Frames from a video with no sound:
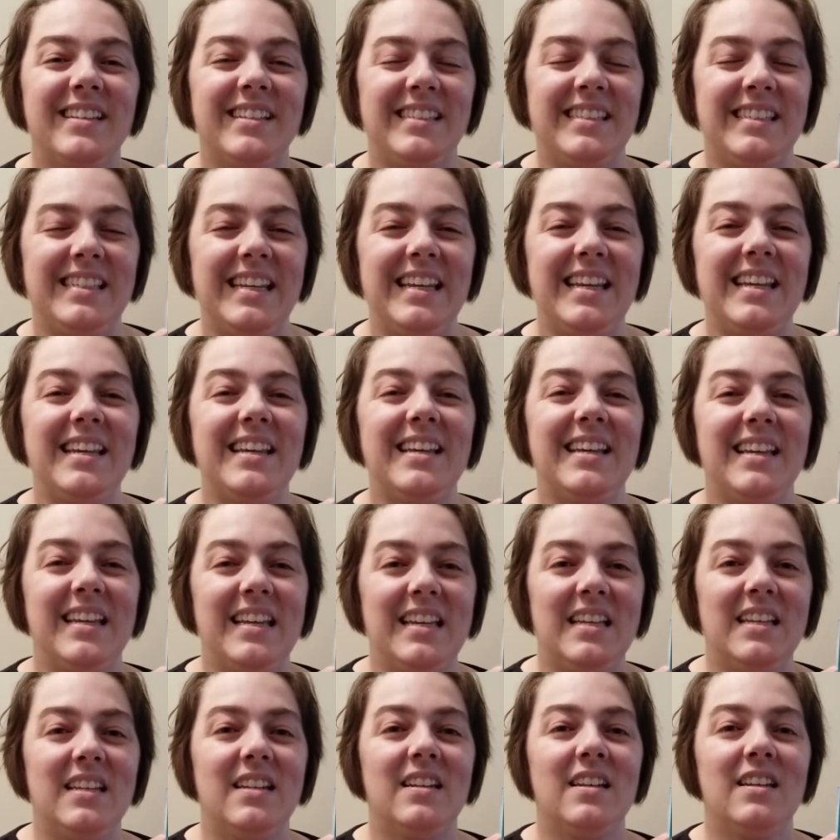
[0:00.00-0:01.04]

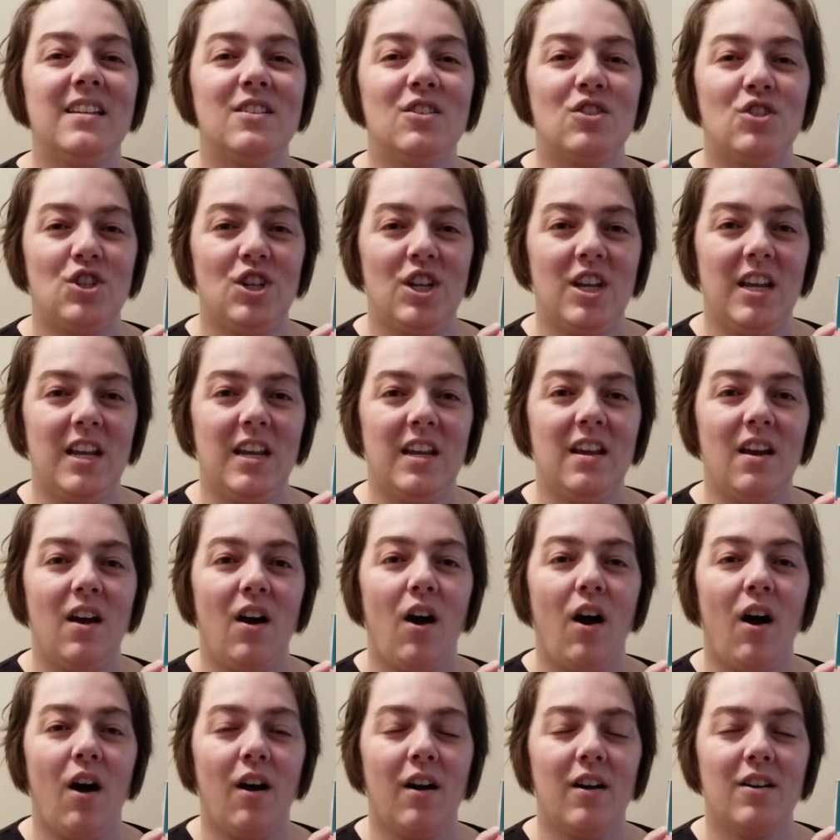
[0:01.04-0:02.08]

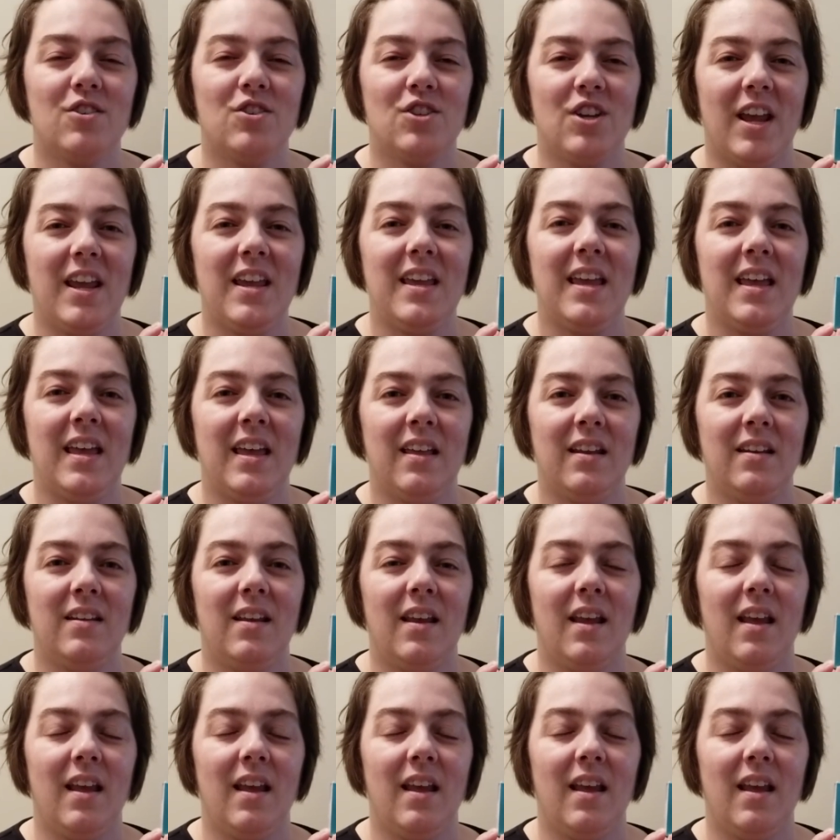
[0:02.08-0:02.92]
ZNGRJN,